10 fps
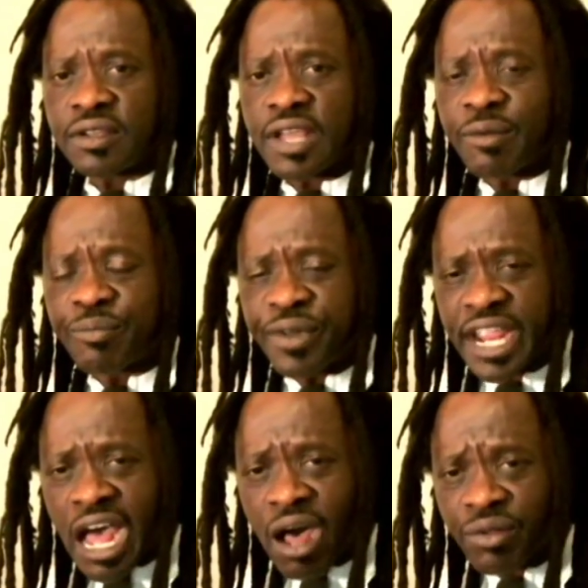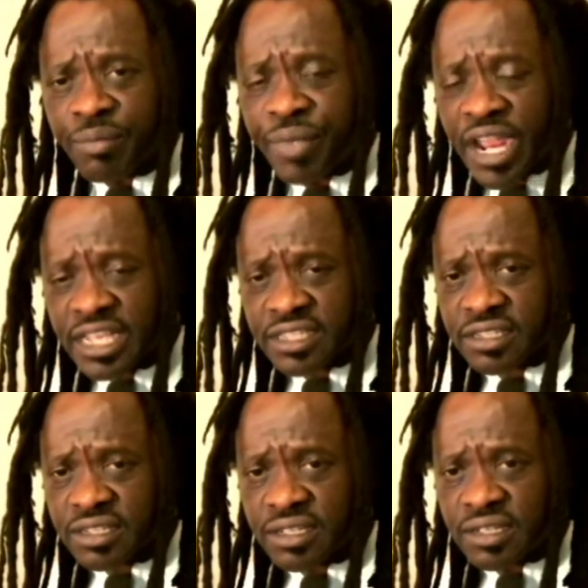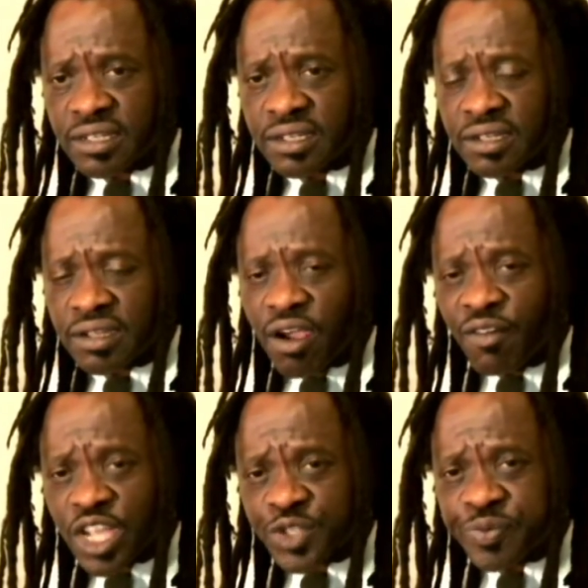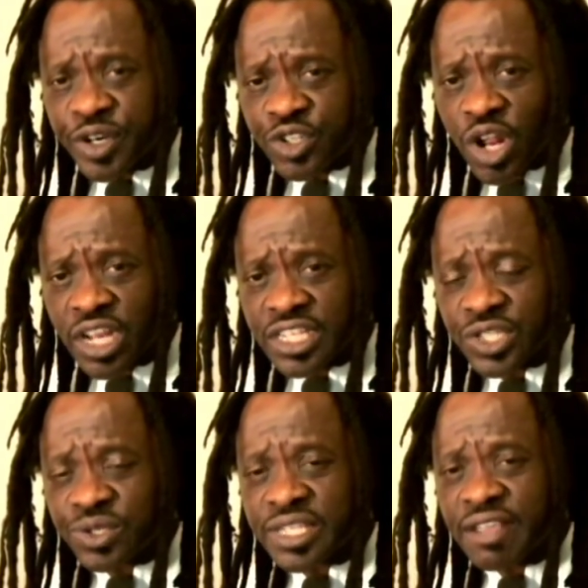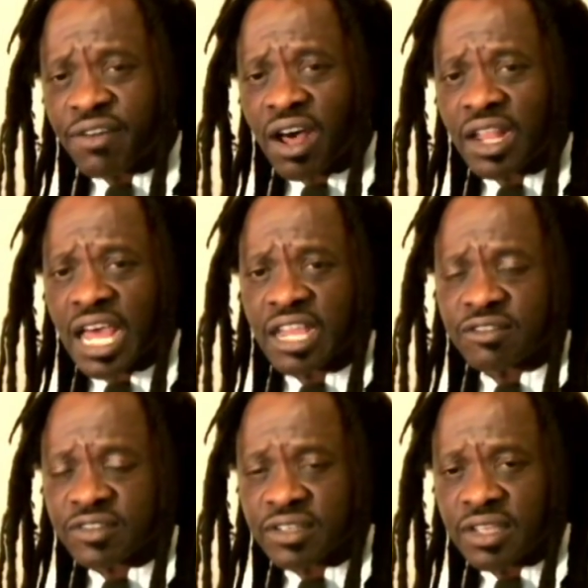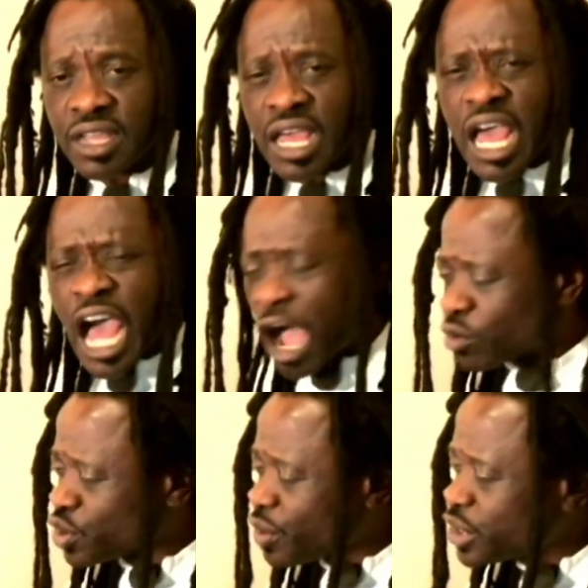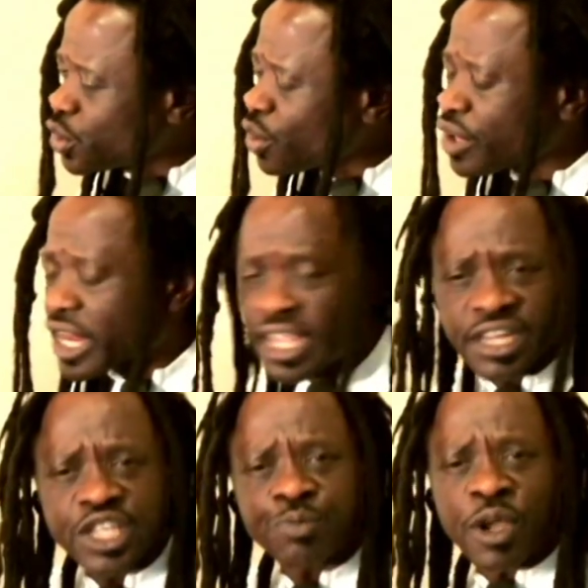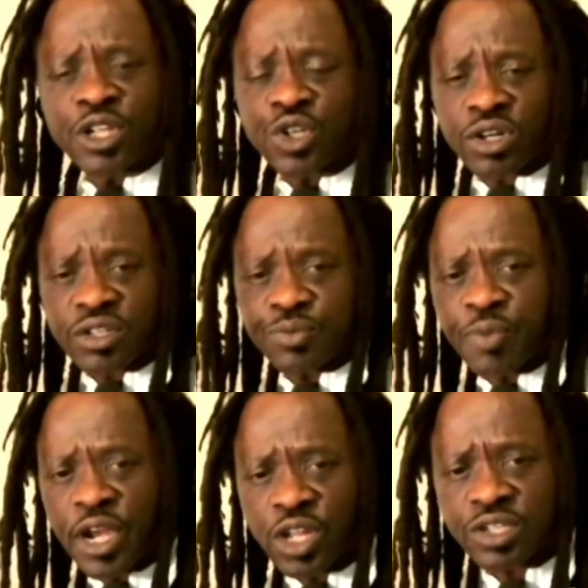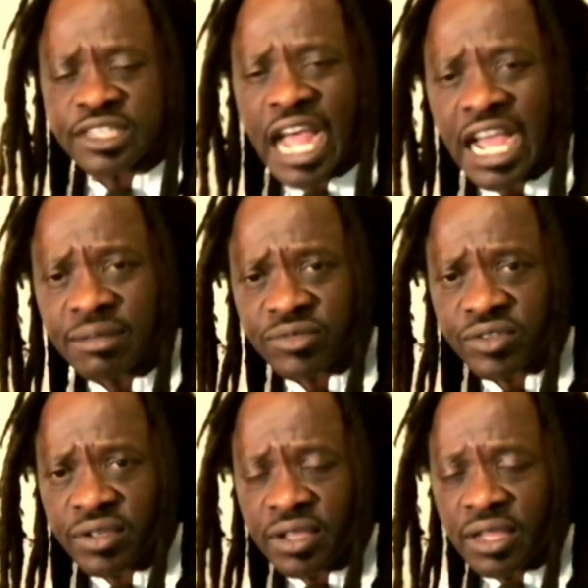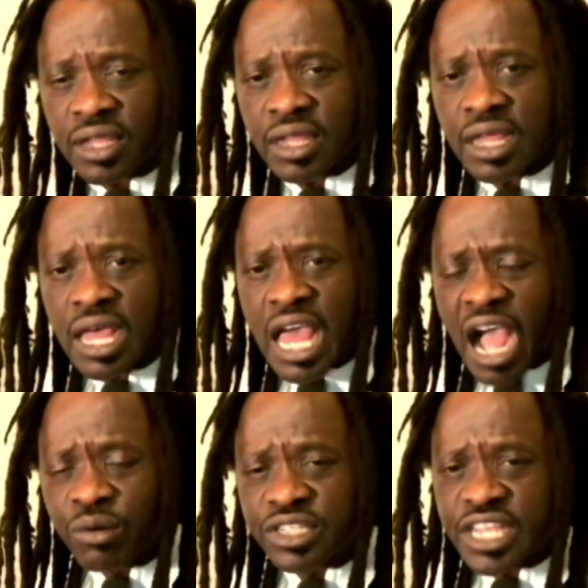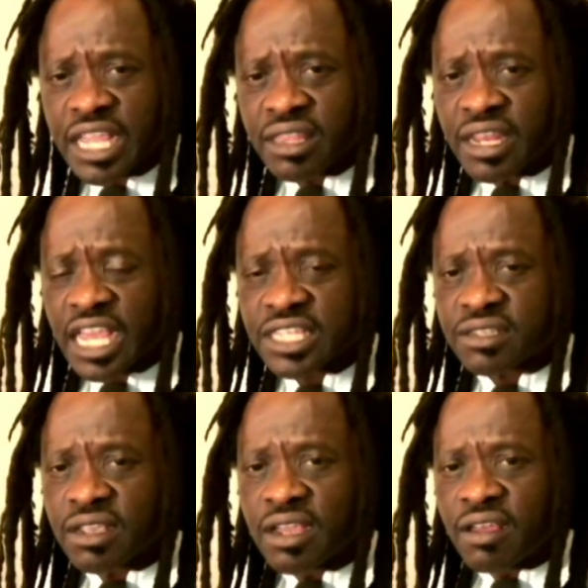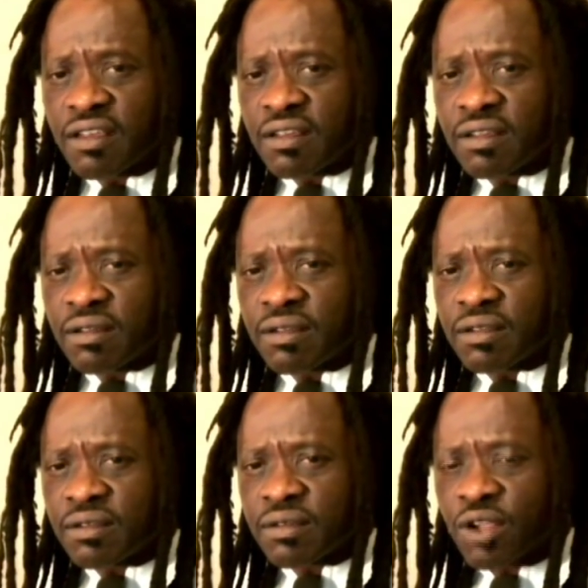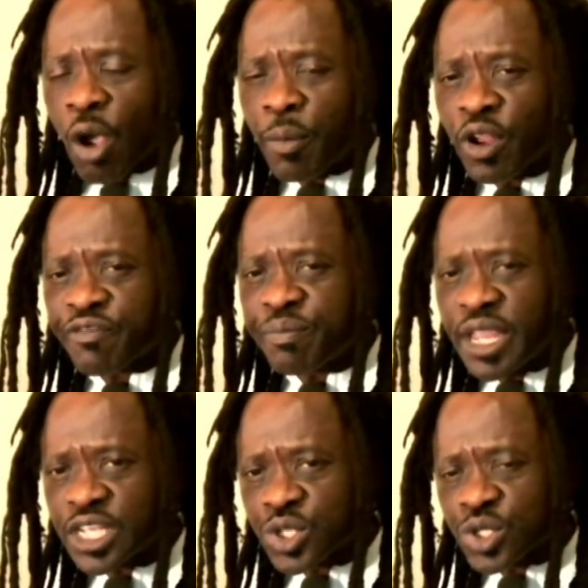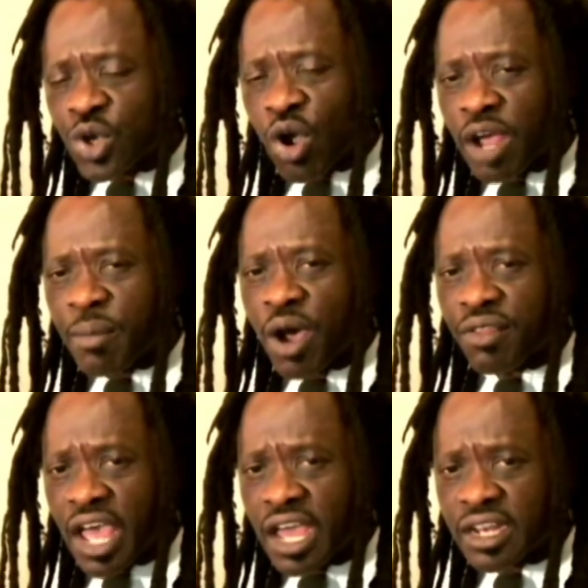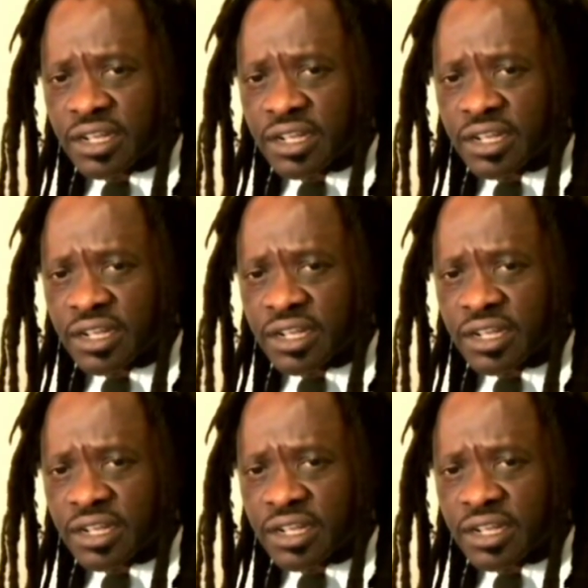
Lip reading: and bring out the best of our spirituality to save our lives. How do we do that in these spiritual perilous times? I will take the next couple of minutes to talk about that.